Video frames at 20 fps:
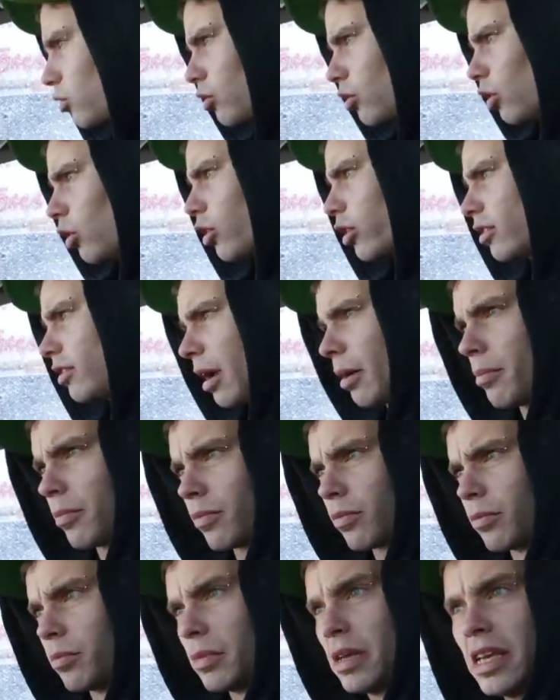looked at
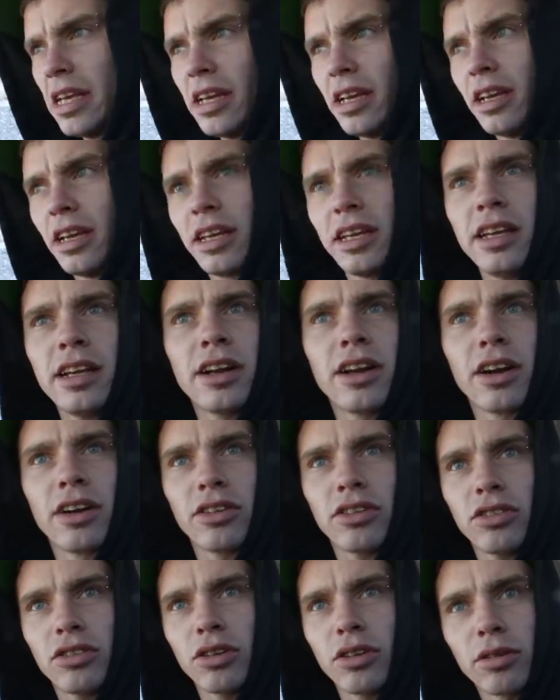me here,
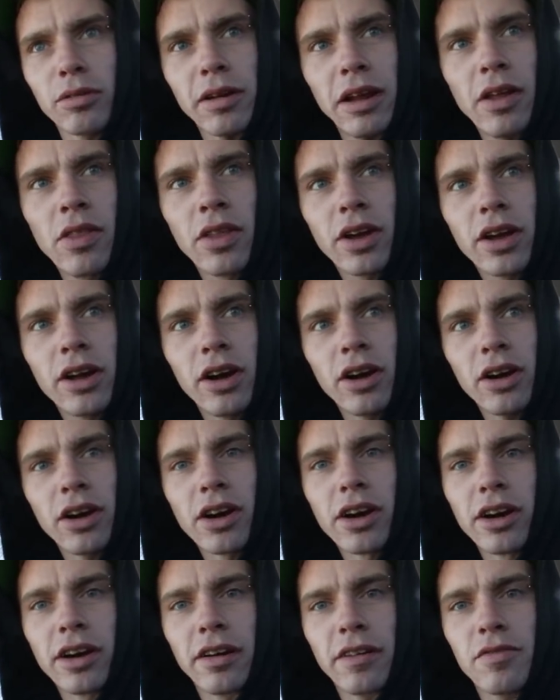stood around the
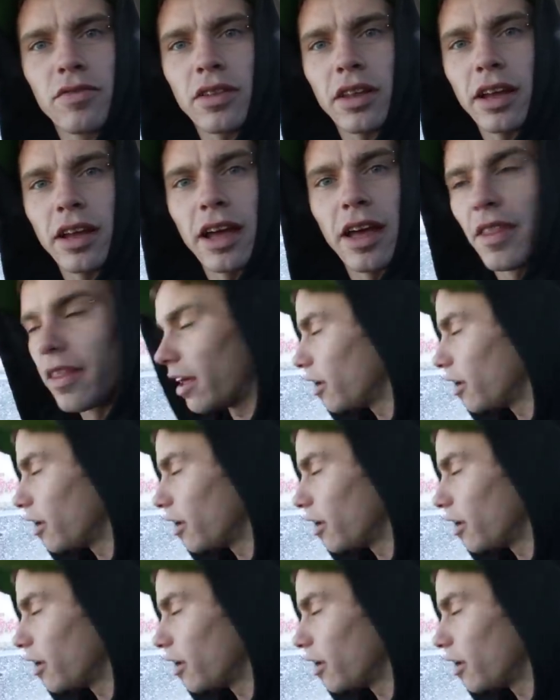car, and